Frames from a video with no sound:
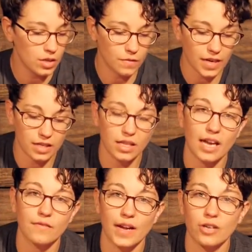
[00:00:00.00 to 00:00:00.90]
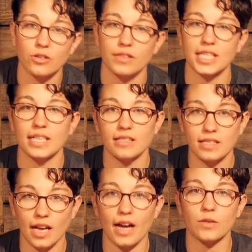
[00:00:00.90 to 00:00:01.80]
you've got a lot of air on the
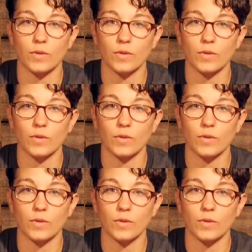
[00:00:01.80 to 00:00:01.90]
inside.